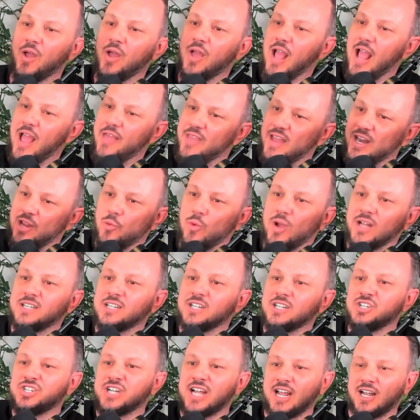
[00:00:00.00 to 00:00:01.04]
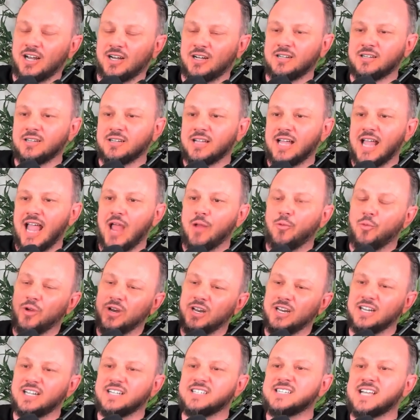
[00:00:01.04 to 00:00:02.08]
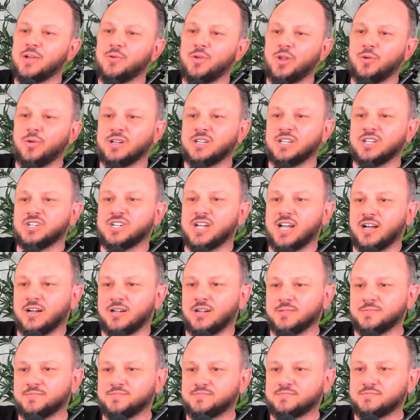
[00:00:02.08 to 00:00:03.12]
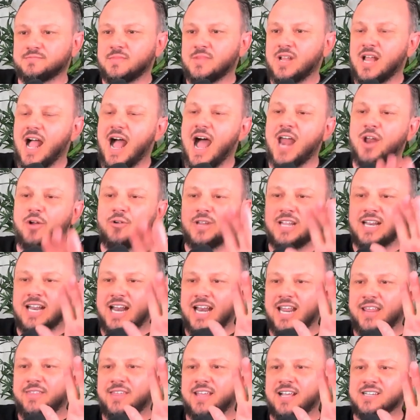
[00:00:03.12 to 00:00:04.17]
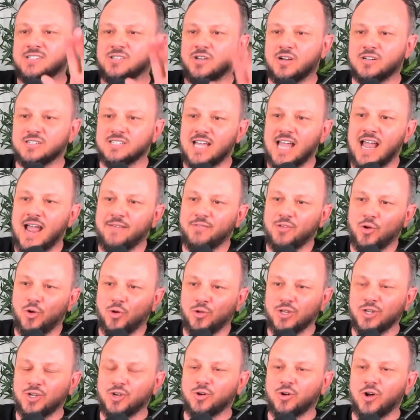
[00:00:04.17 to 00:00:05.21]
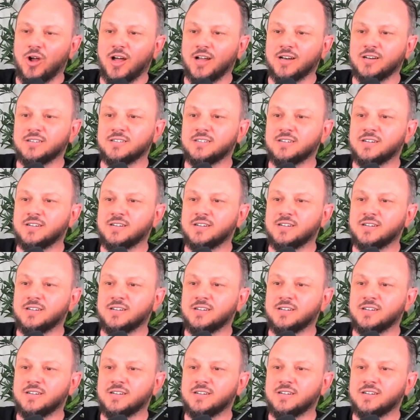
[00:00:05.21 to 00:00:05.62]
and then he went to jail. And what did he say when he went to jail? I don't need anything as long as I have the Holy Quran.